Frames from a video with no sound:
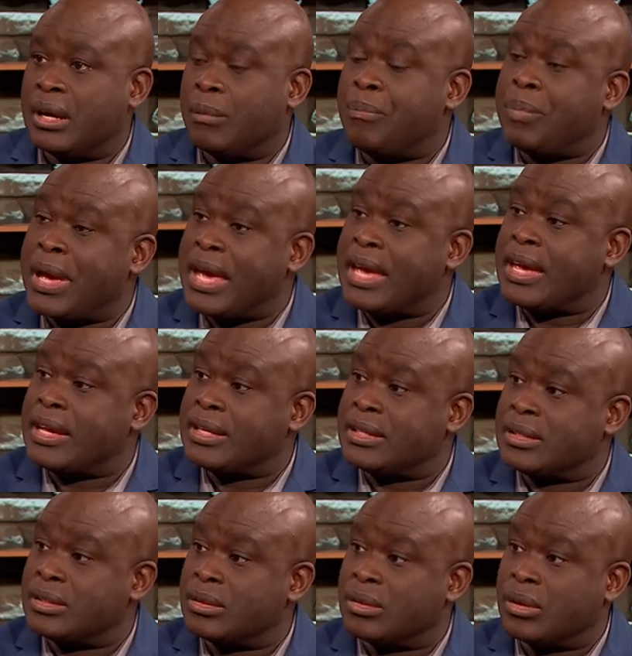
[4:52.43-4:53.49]

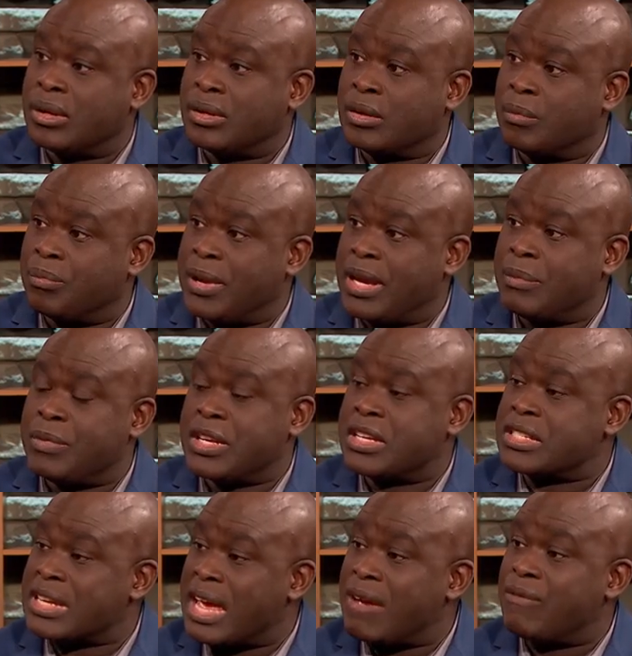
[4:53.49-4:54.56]
paid and unpaid,
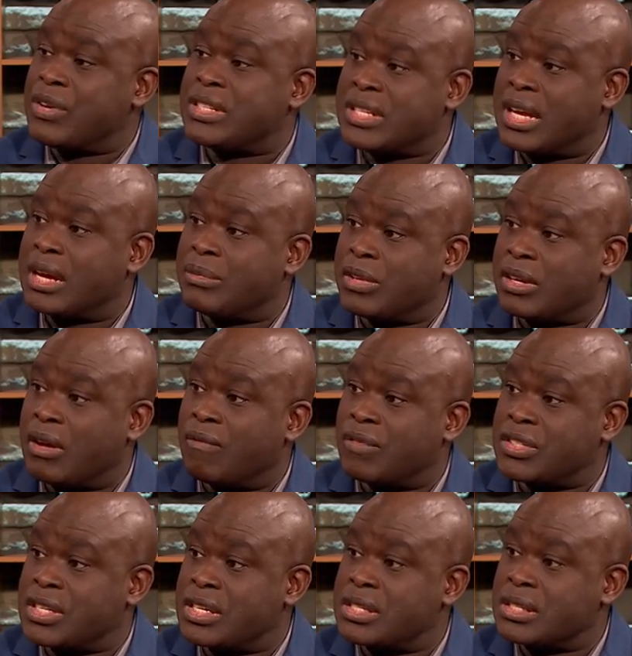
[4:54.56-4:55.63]
because every time the
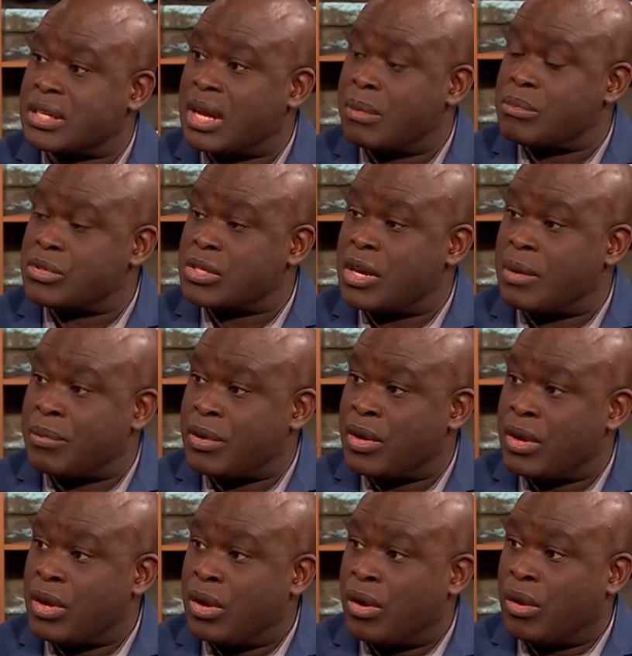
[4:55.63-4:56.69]
conversation comes up
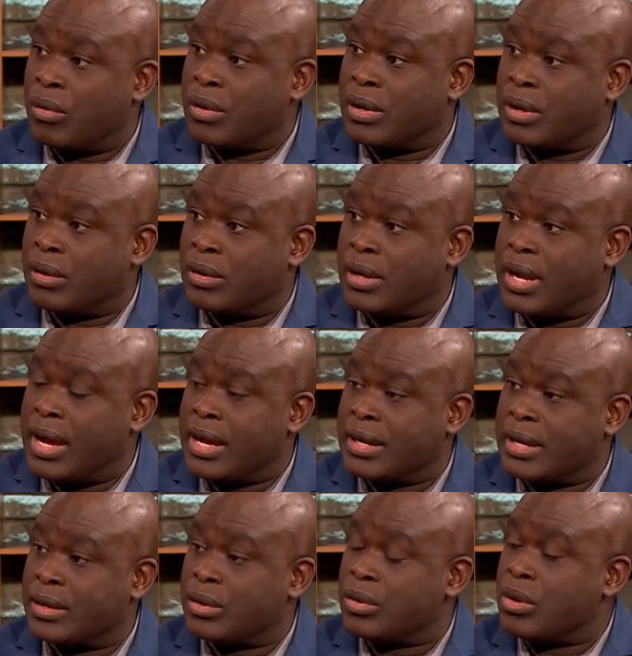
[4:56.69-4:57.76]

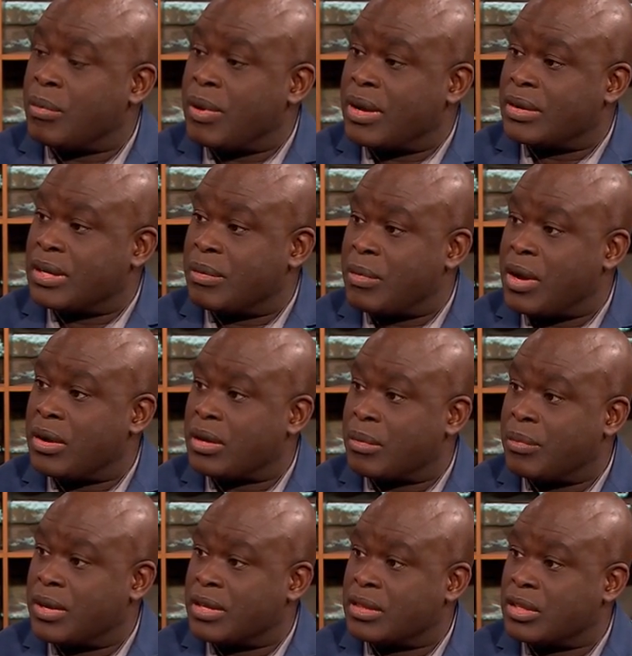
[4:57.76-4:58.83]
online. I don't know about in
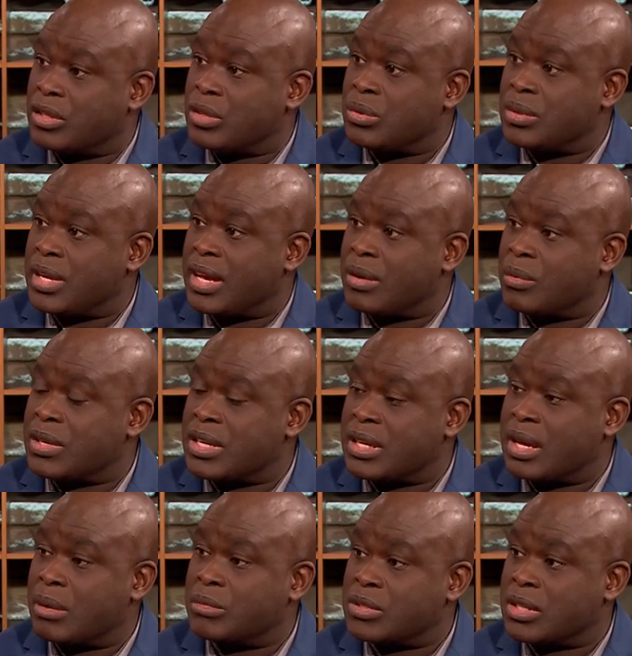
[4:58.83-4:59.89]
America, but in the UK, when
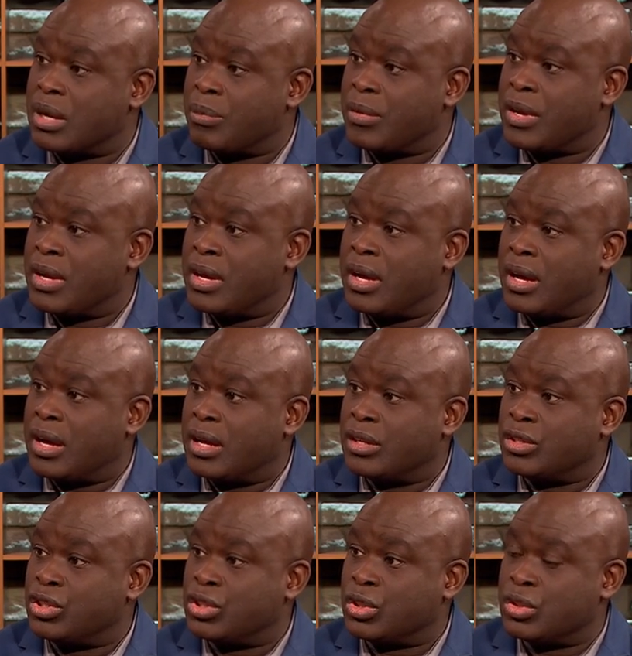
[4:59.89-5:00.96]
it comes up,
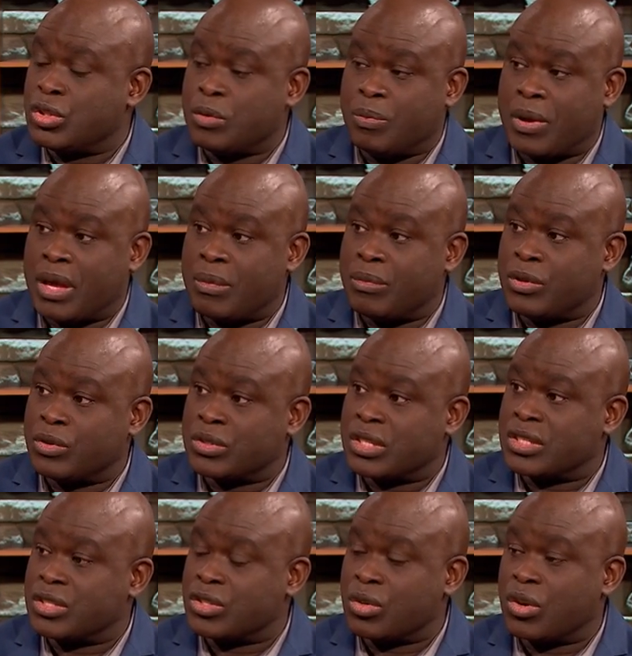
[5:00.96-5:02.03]
should you pay
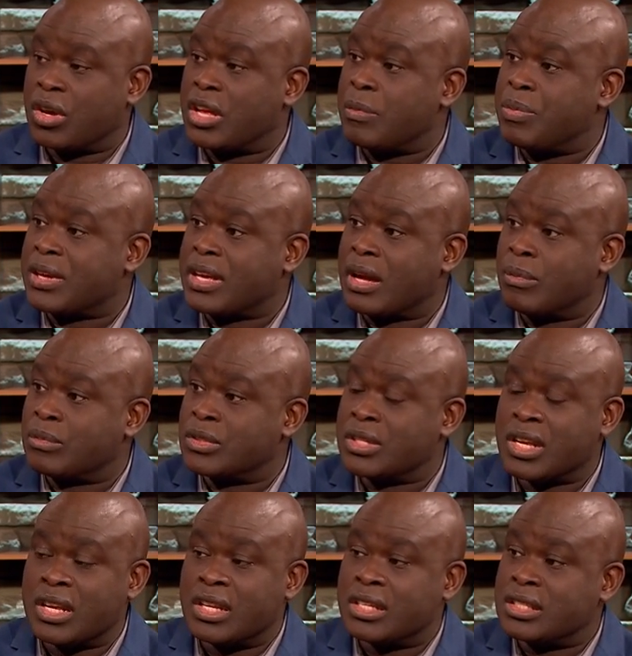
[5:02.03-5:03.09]
musicians or not? It
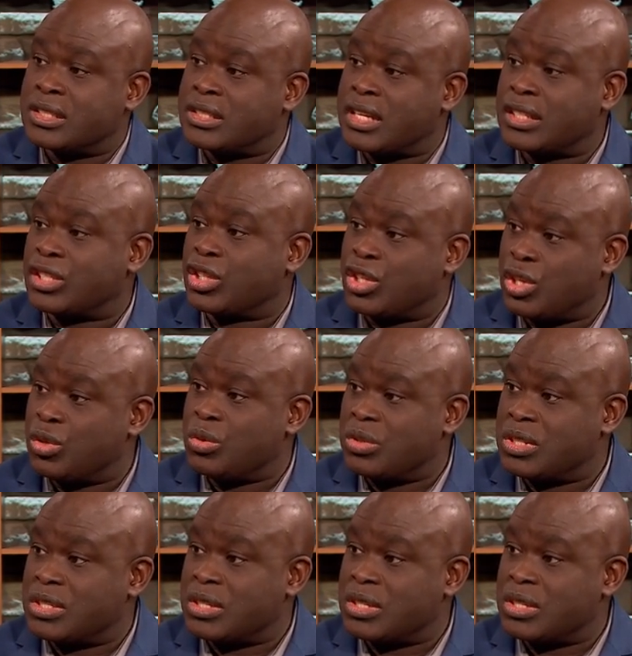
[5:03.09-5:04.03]
becomes such a huge